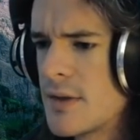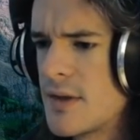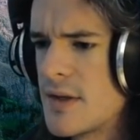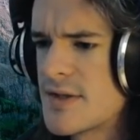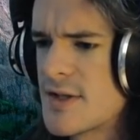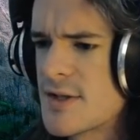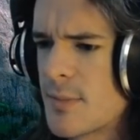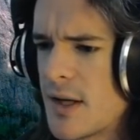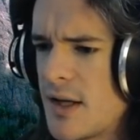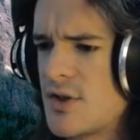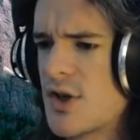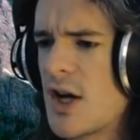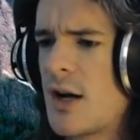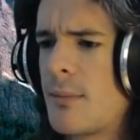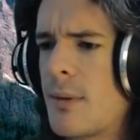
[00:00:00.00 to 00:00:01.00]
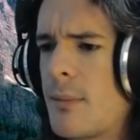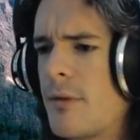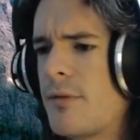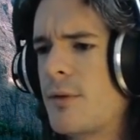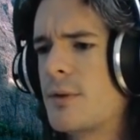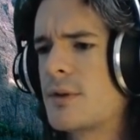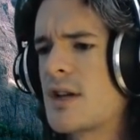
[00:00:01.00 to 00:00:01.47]
This is my job. I'm
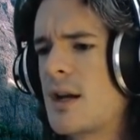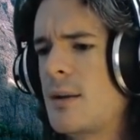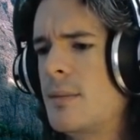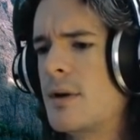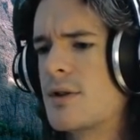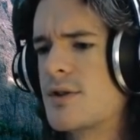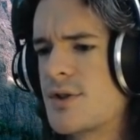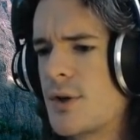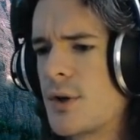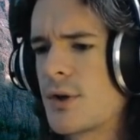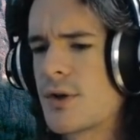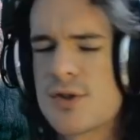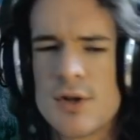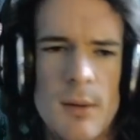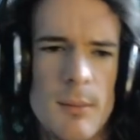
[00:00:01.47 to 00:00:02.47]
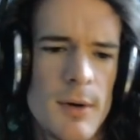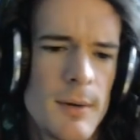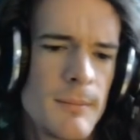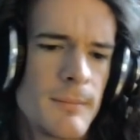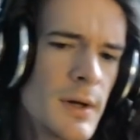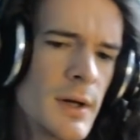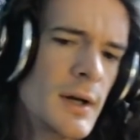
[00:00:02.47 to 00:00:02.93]
a full-time Zerg streamer.